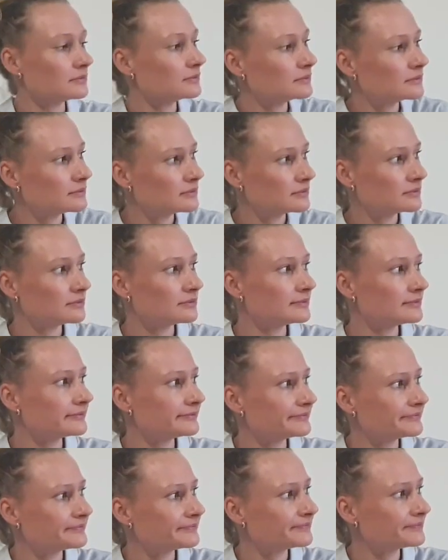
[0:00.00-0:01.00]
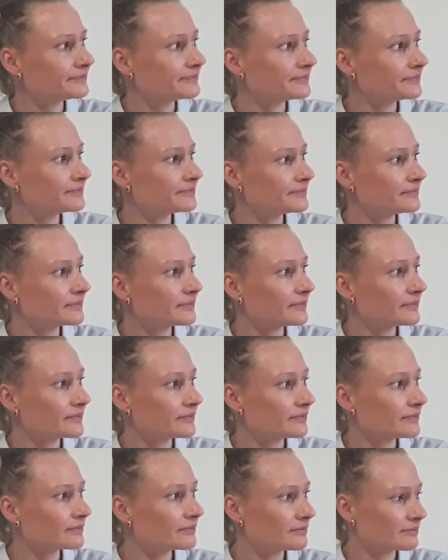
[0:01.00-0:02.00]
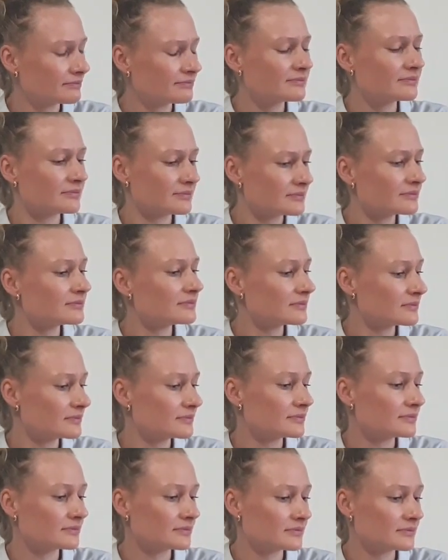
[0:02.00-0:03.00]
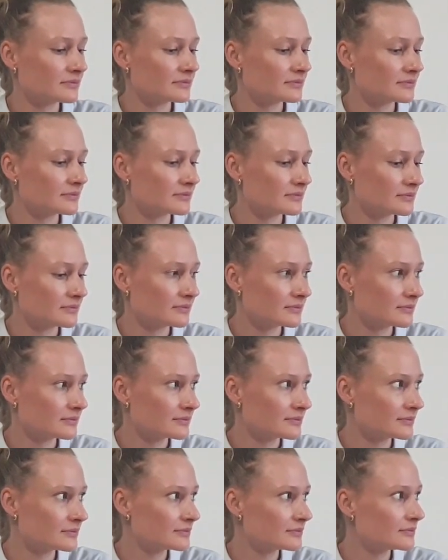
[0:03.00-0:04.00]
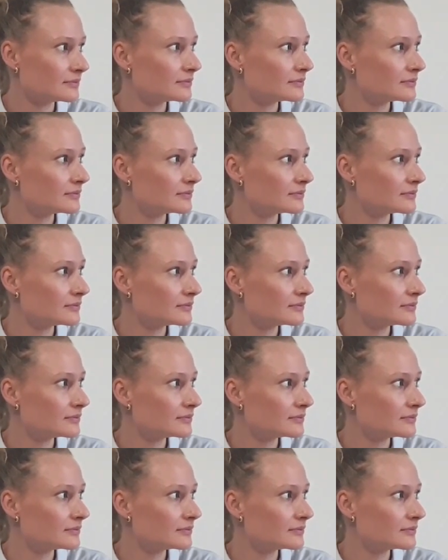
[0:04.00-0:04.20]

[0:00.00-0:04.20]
This person isn't speaking.